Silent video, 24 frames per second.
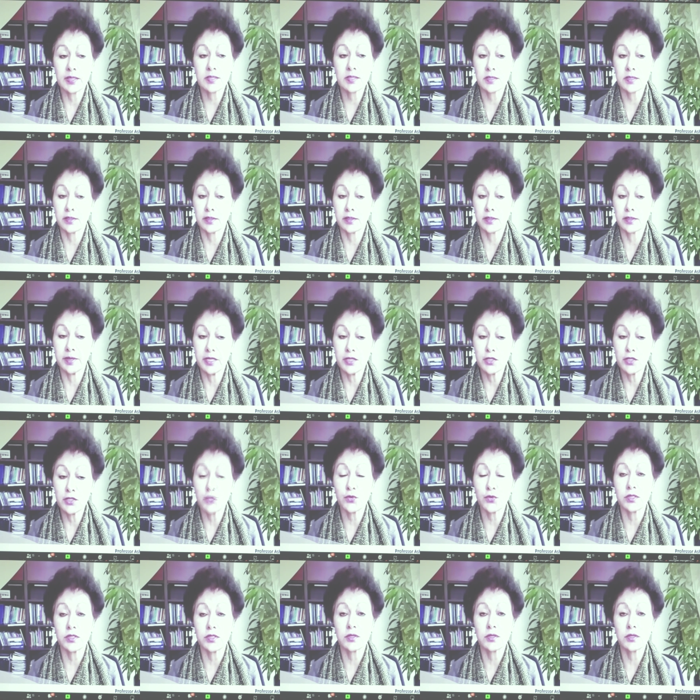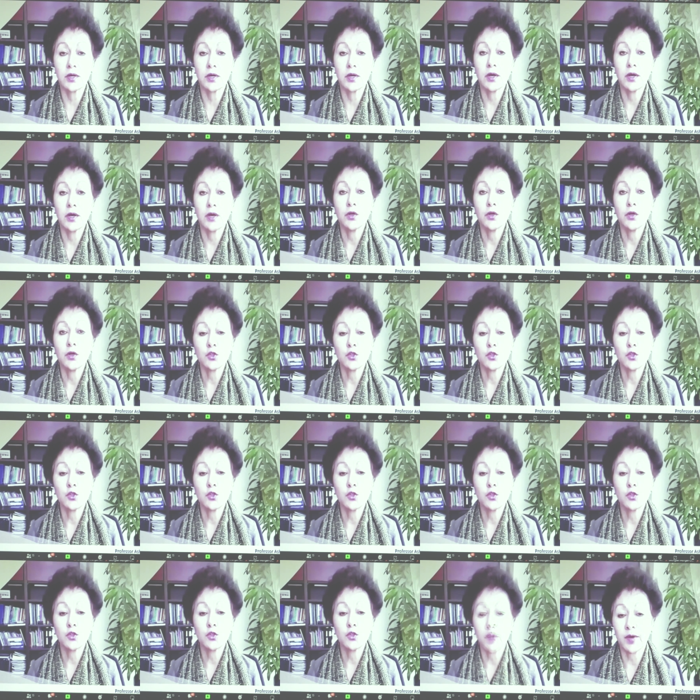ministries to
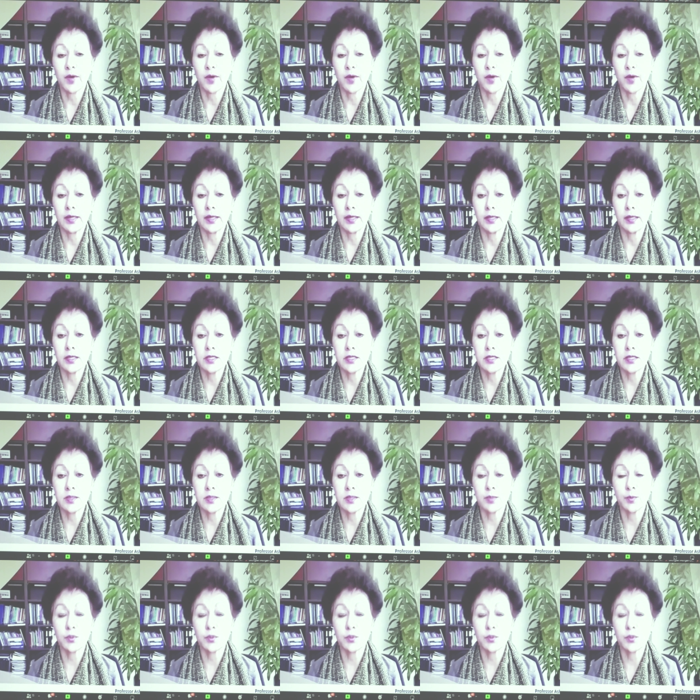provide learner support,